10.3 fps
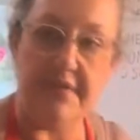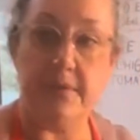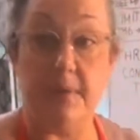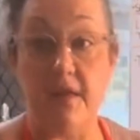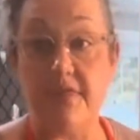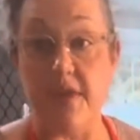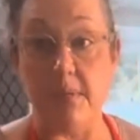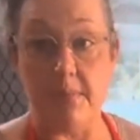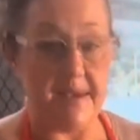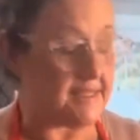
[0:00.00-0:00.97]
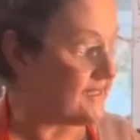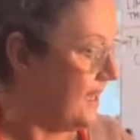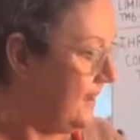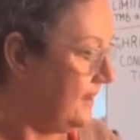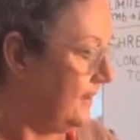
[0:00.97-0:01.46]
to Loving My
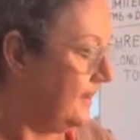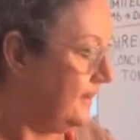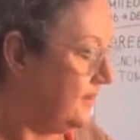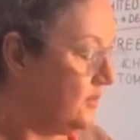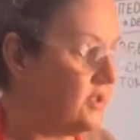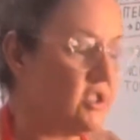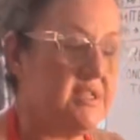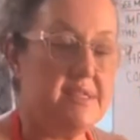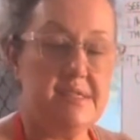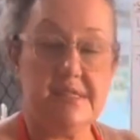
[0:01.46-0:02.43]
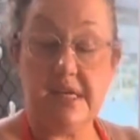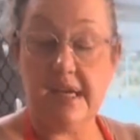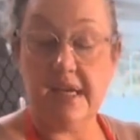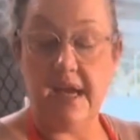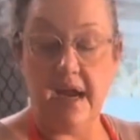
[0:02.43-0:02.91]
Thermomixer, which is
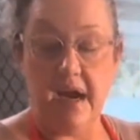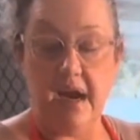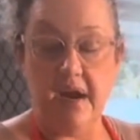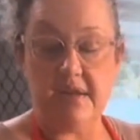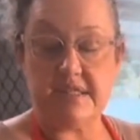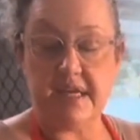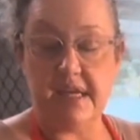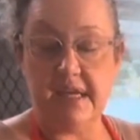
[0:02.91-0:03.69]
TRTLNT,